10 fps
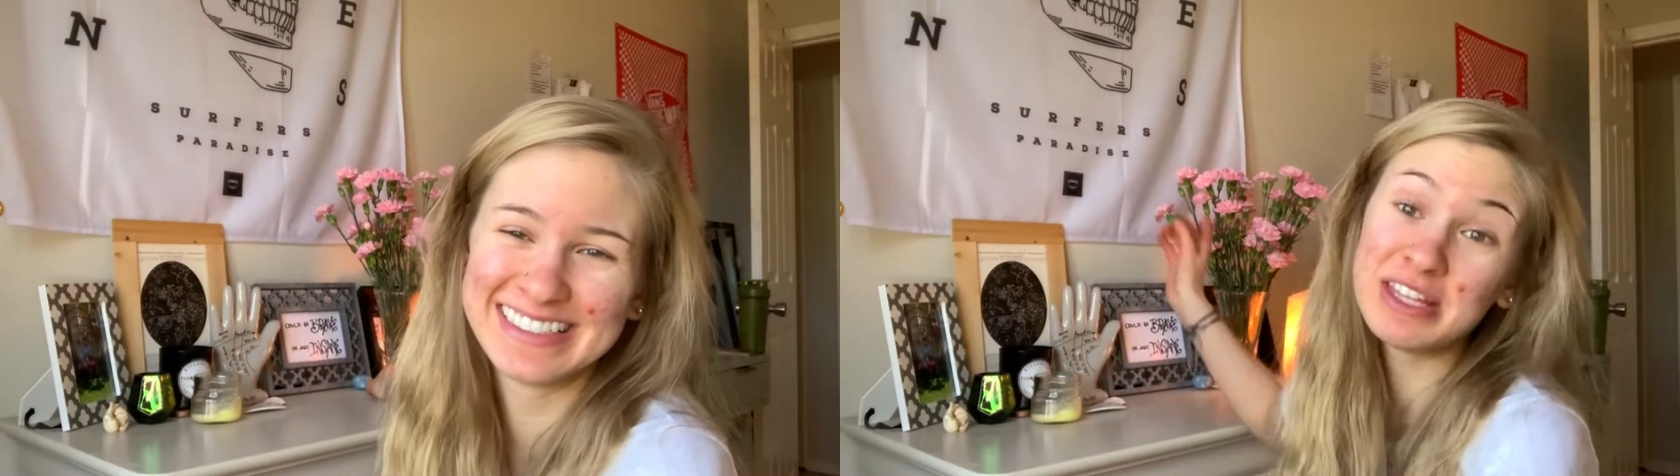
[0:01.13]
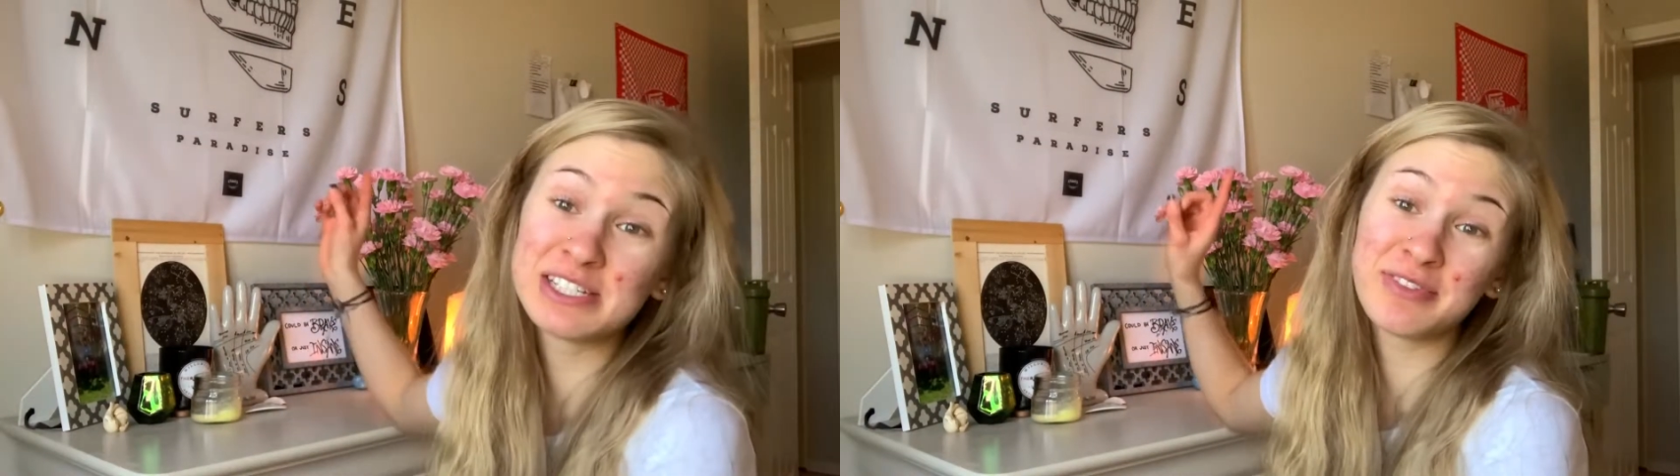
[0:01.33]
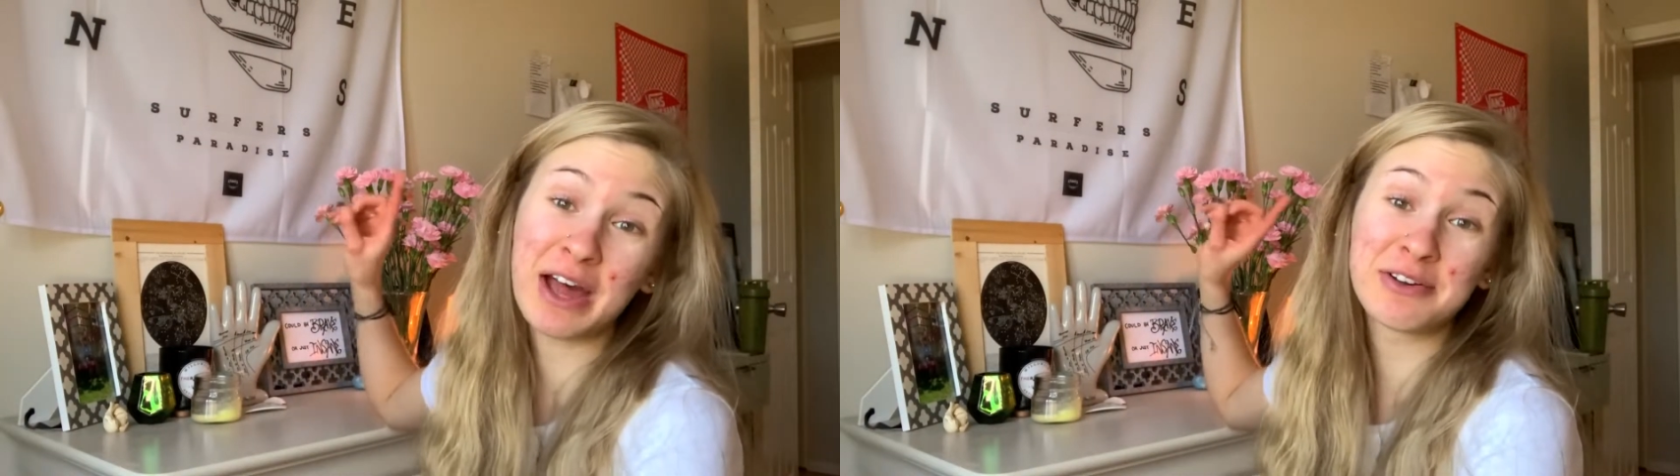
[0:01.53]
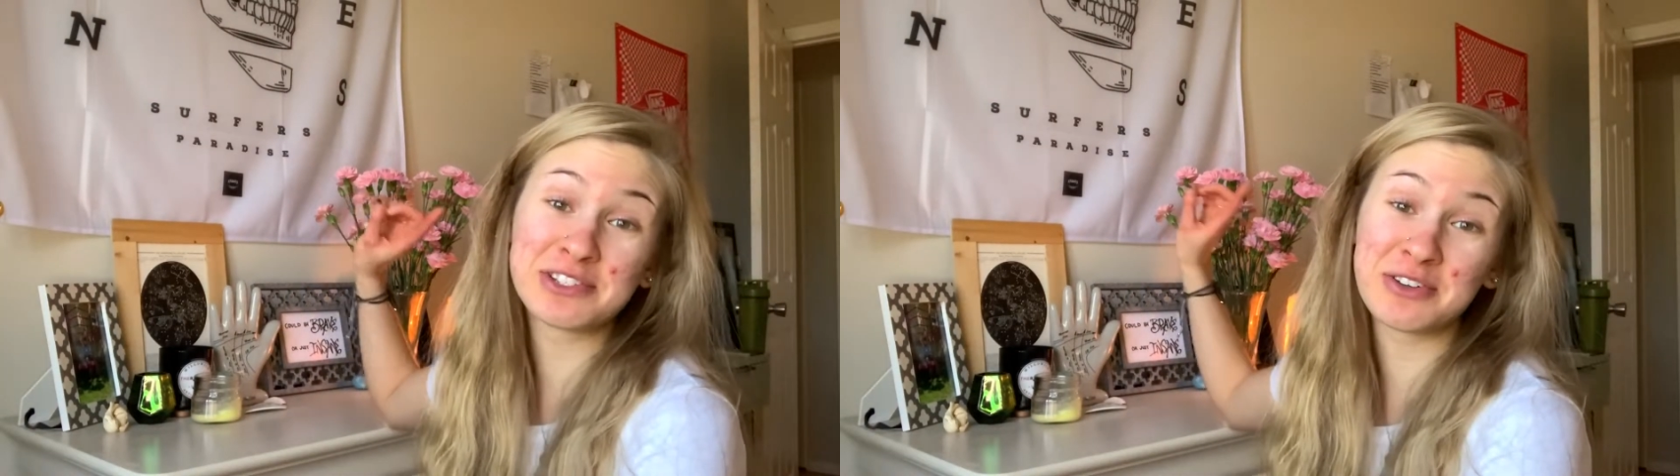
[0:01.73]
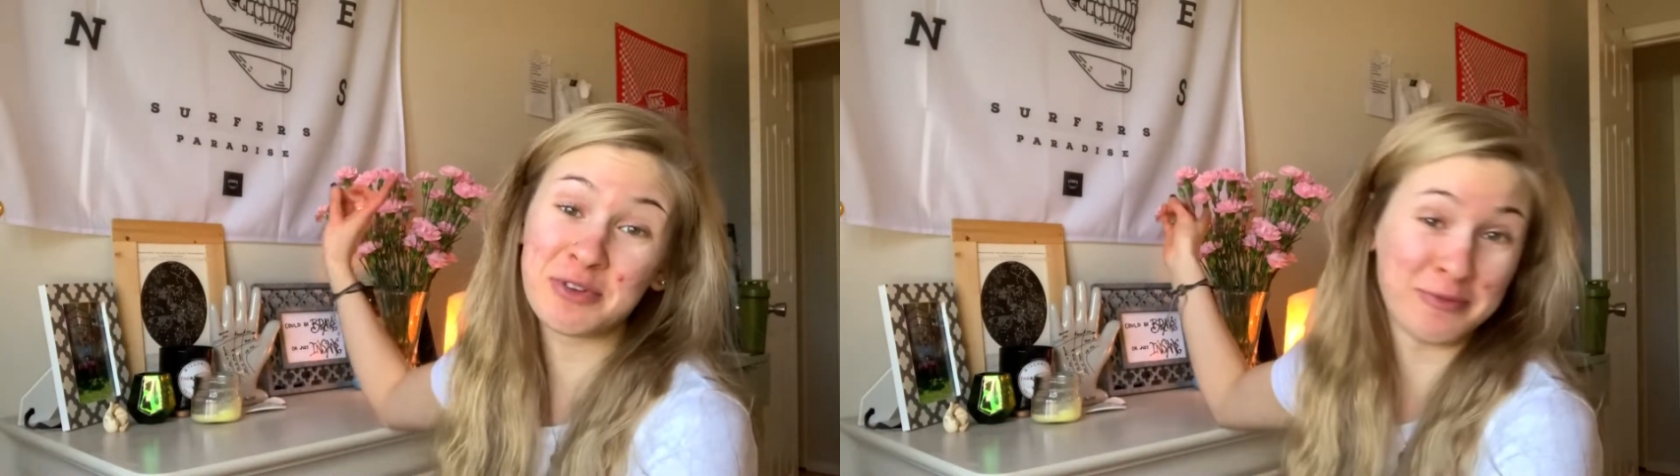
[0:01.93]
these flowers
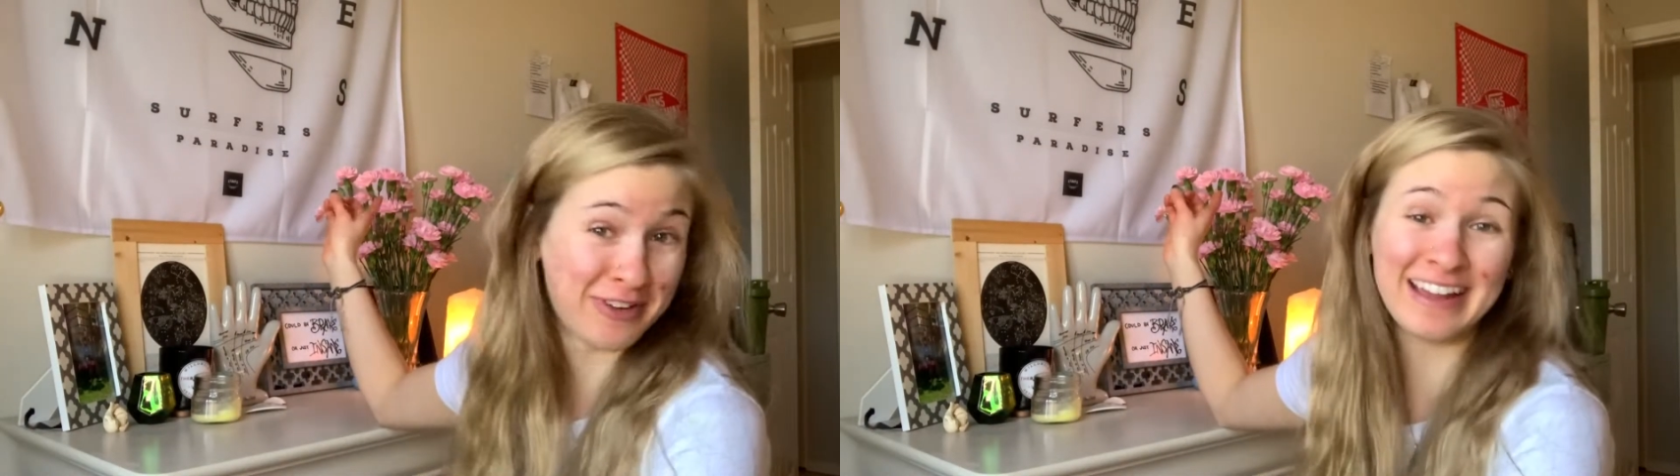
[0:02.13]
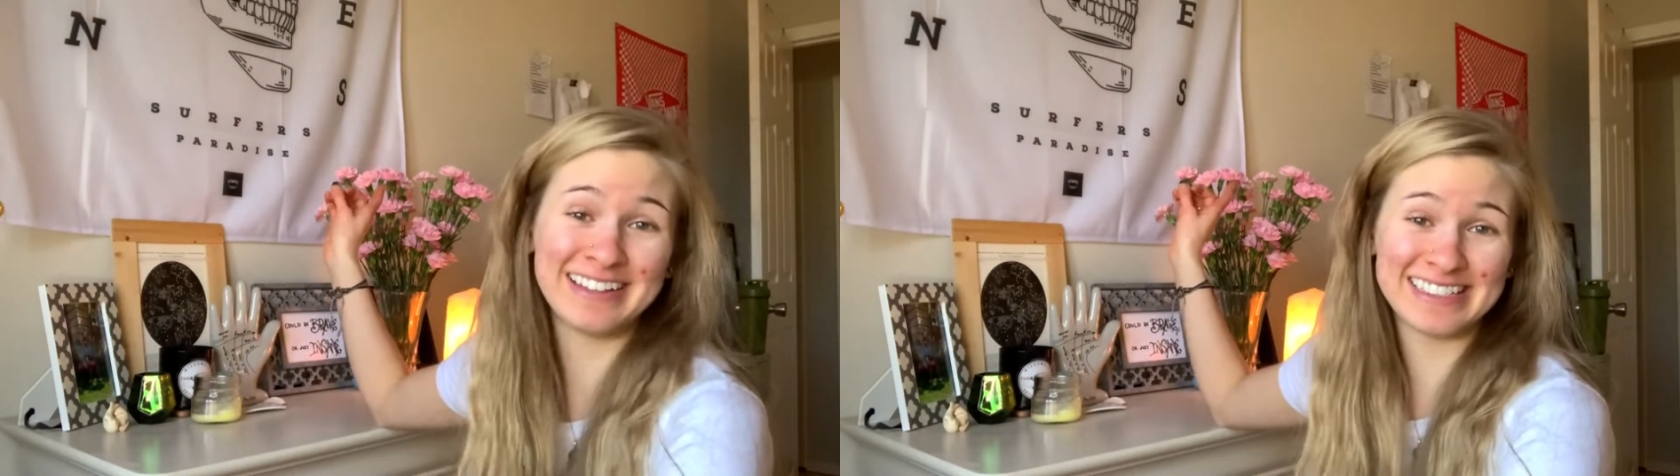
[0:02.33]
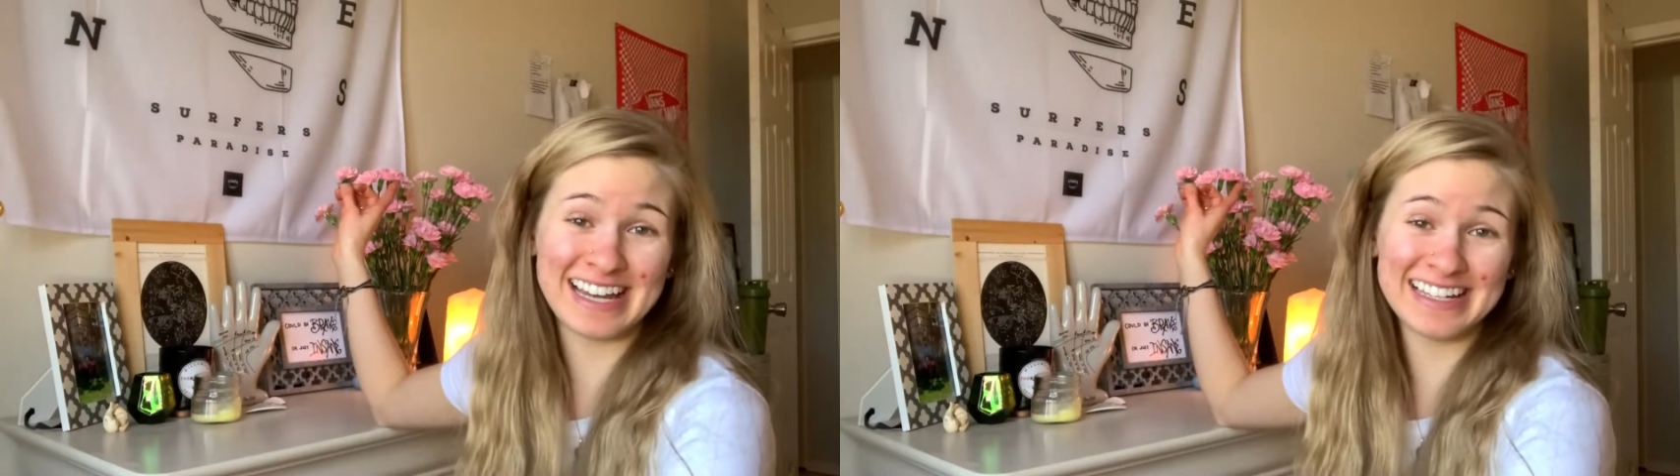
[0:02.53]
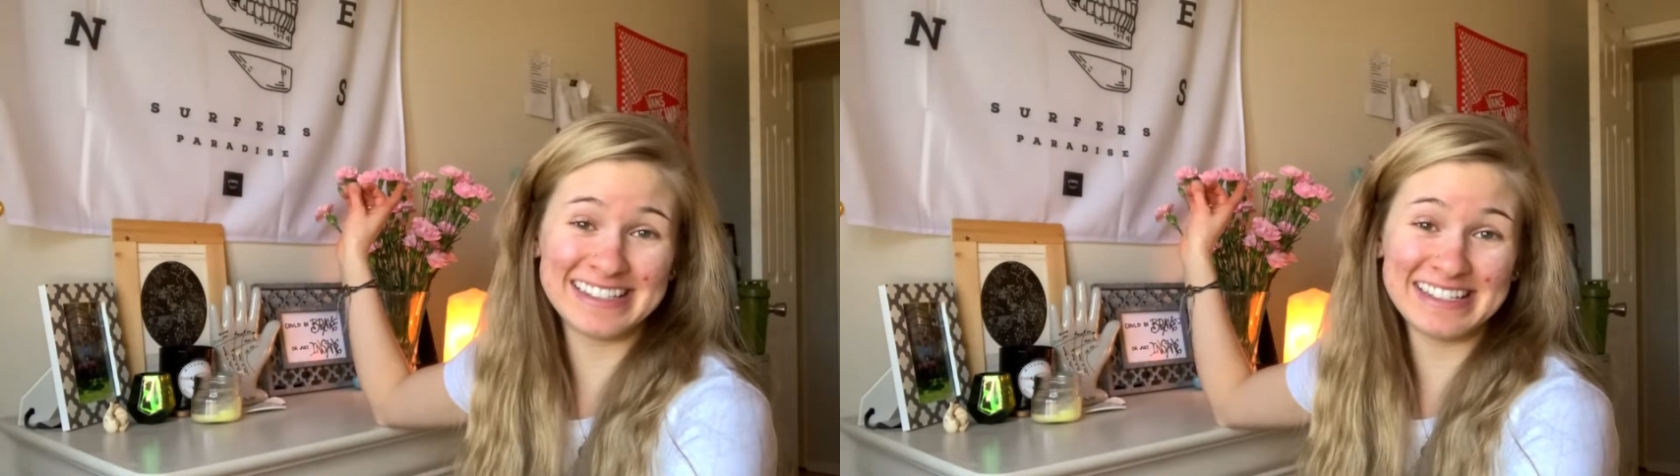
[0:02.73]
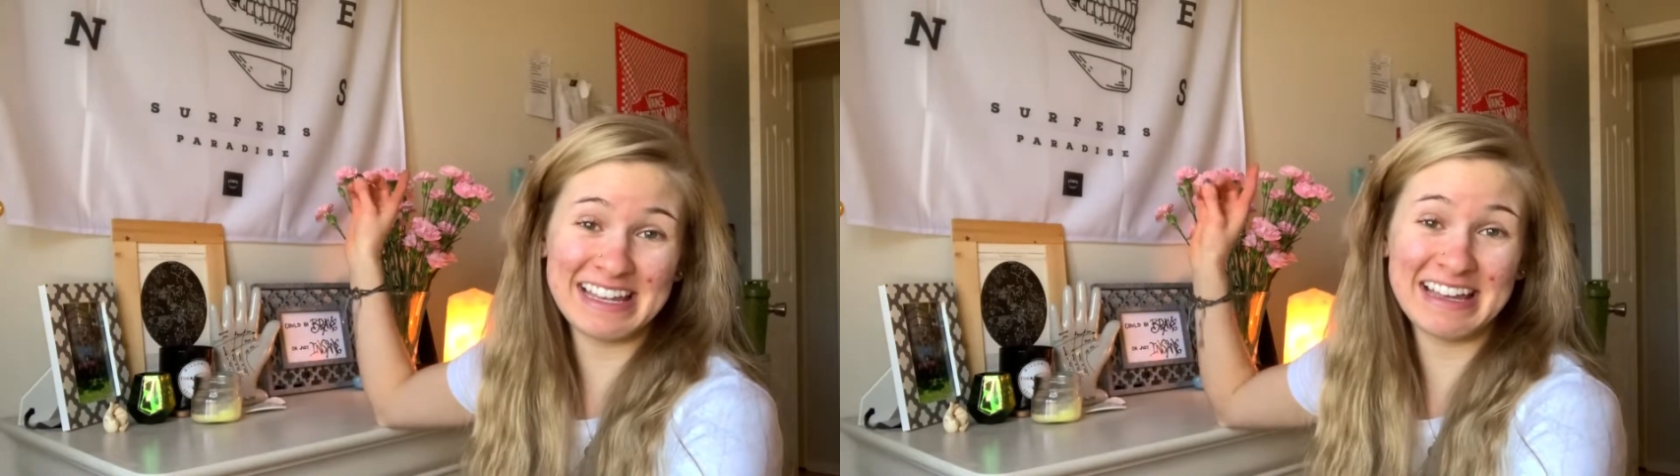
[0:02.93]
are from
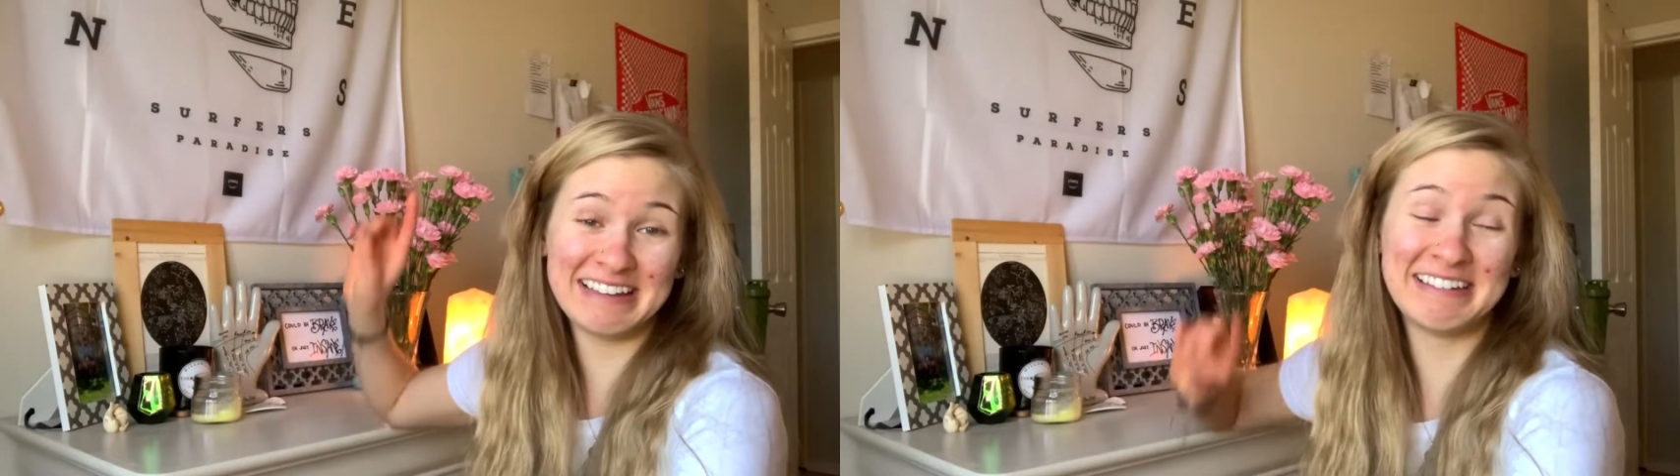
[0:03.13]
Valentine's Day.